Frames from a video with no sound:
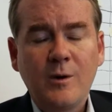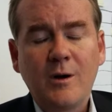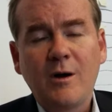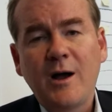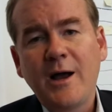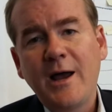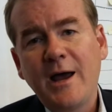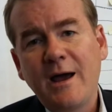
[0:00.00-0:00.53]

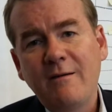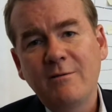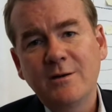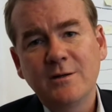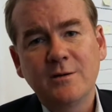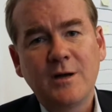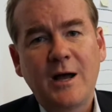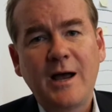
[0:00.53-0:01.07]
Well, I
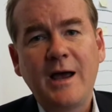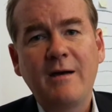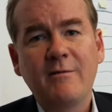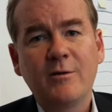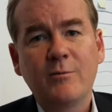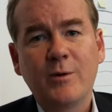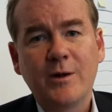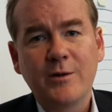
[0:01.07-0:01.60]
haven't
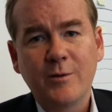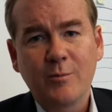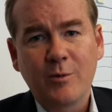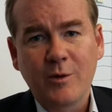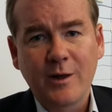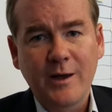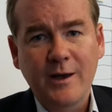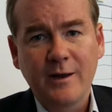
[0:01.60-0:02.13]
read the
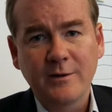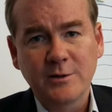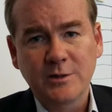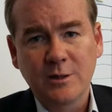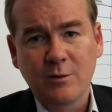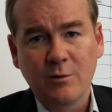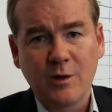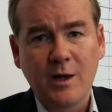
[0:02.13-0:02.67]
plan,
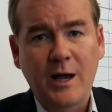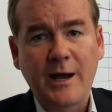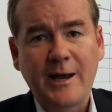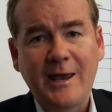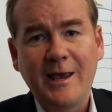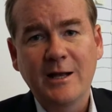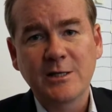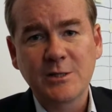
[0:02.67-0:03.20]
so I
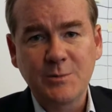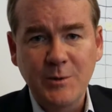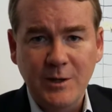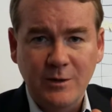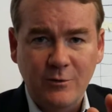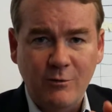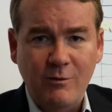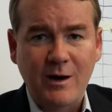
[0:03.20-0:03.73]
can't
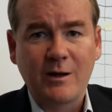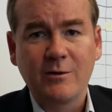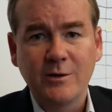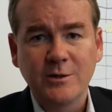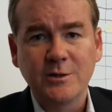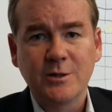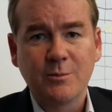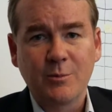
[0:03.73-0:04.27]
speak directly
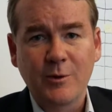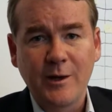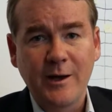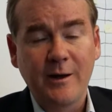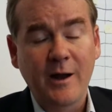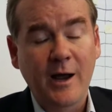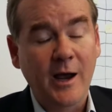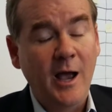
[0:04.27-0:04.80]
to the plan.